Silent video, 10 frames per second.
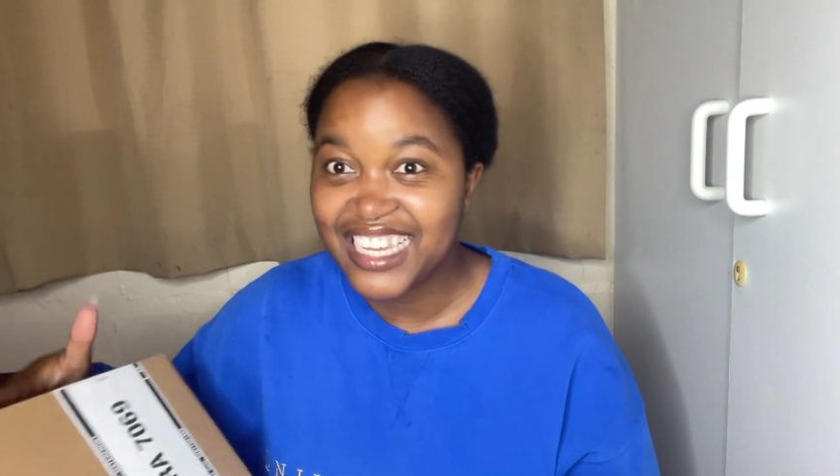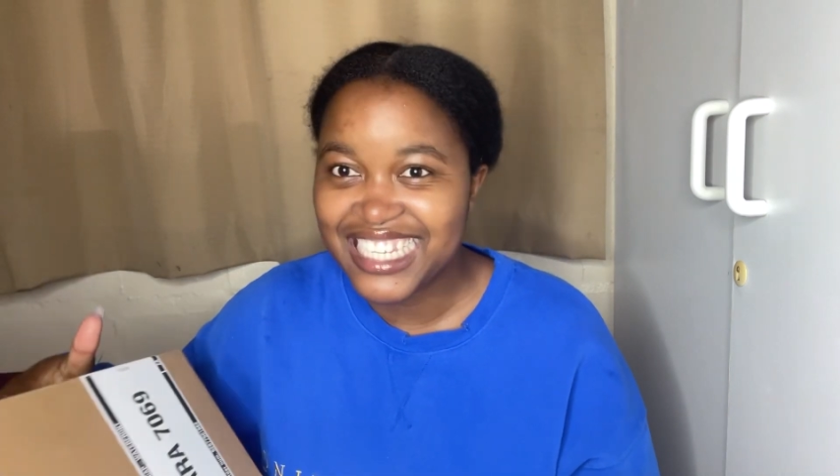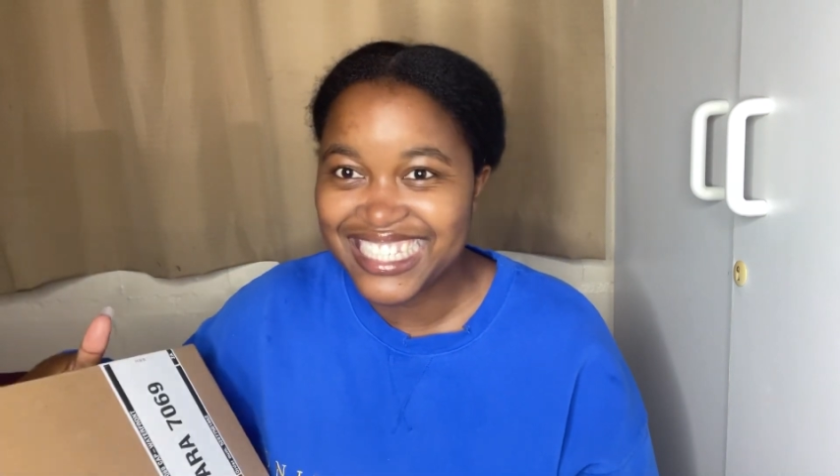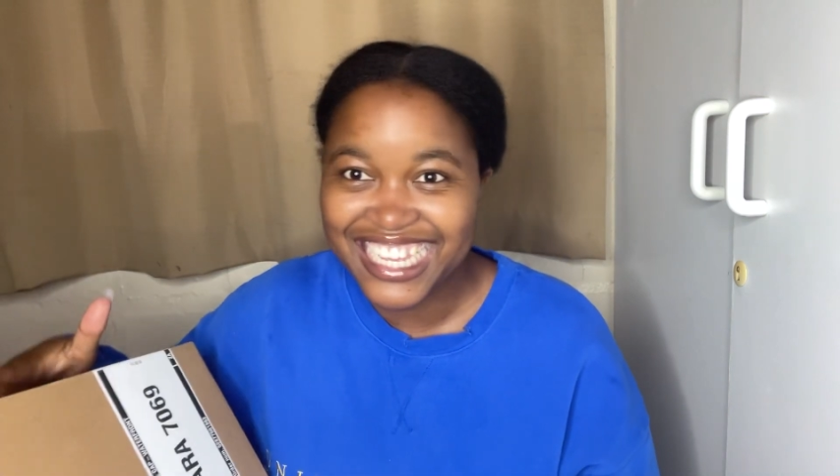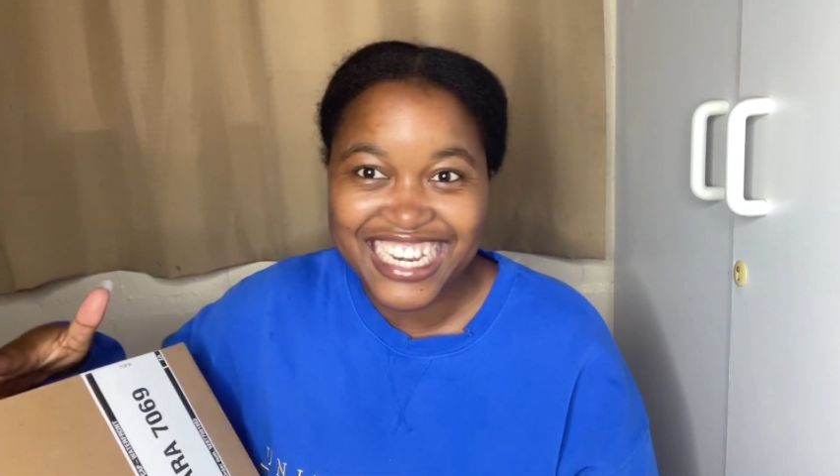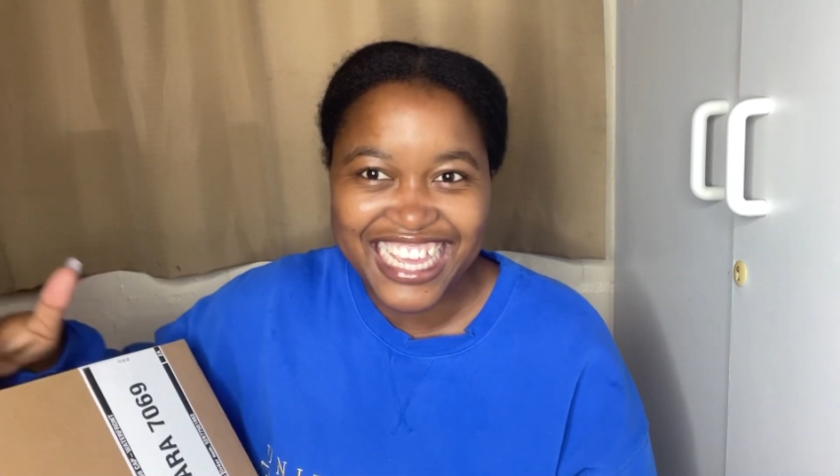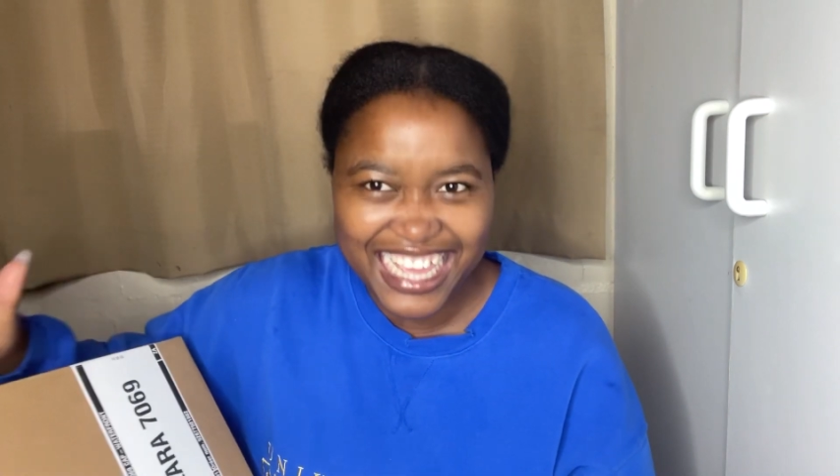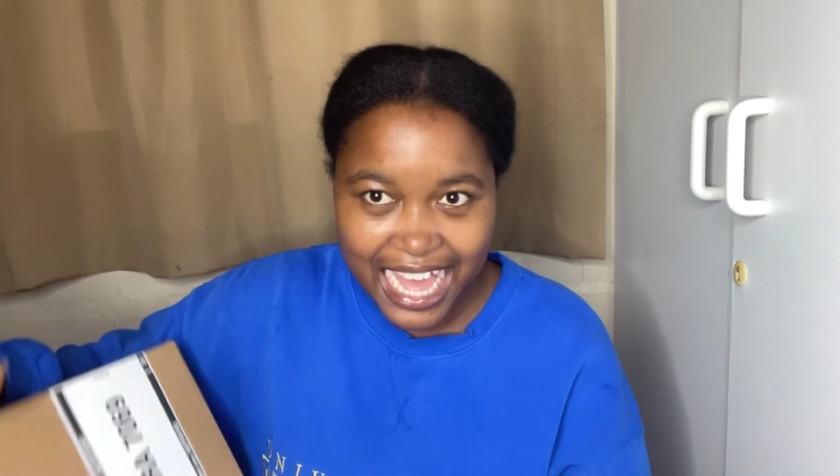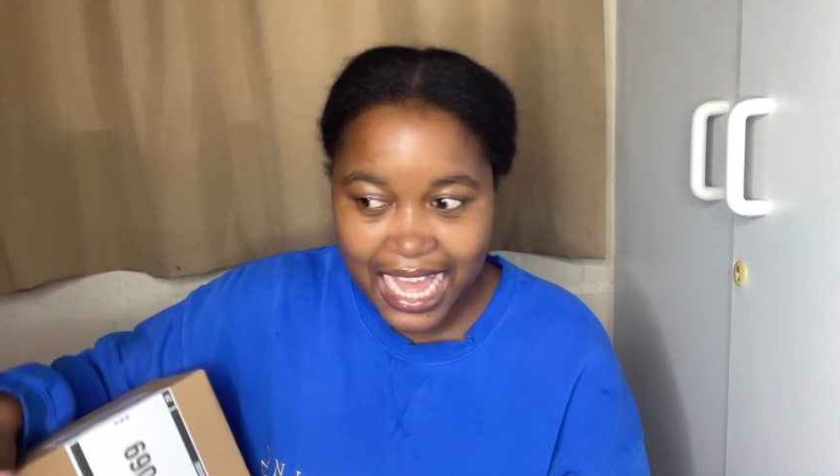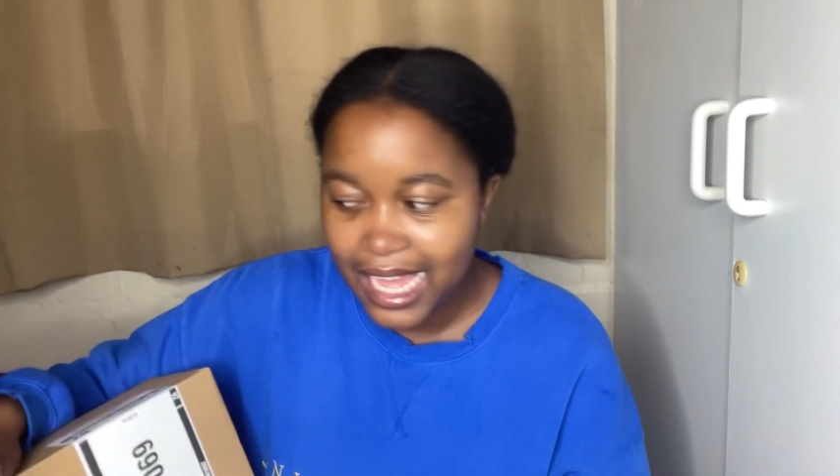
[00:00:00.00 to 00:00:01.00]
is in
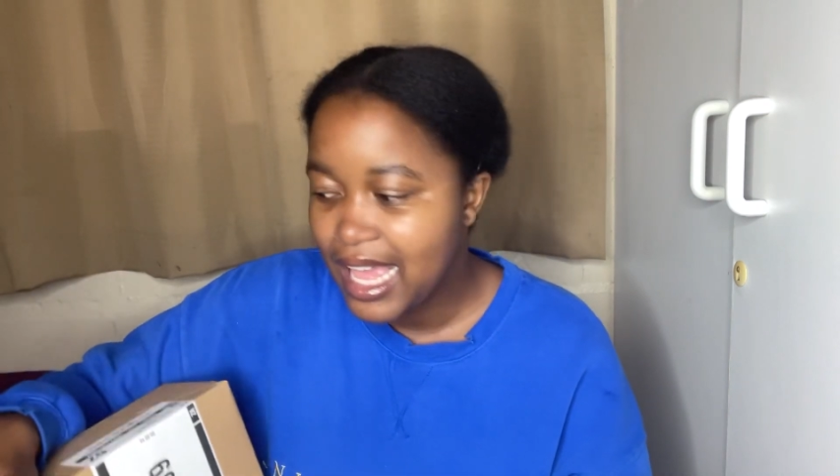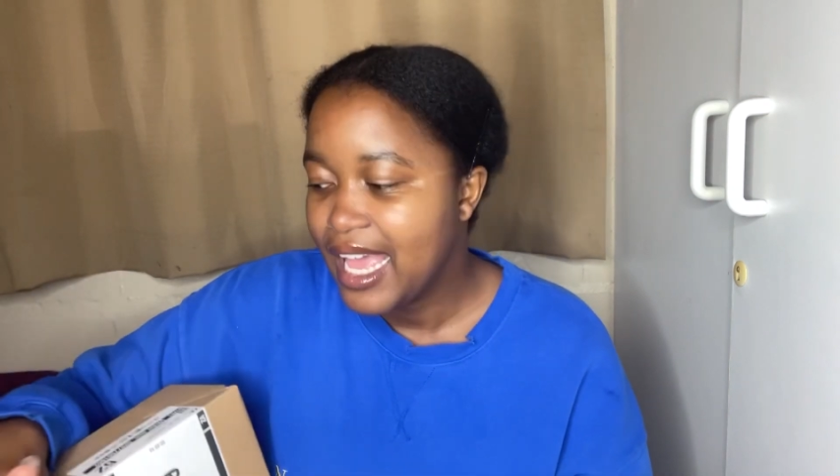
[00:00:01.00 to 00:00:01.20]
here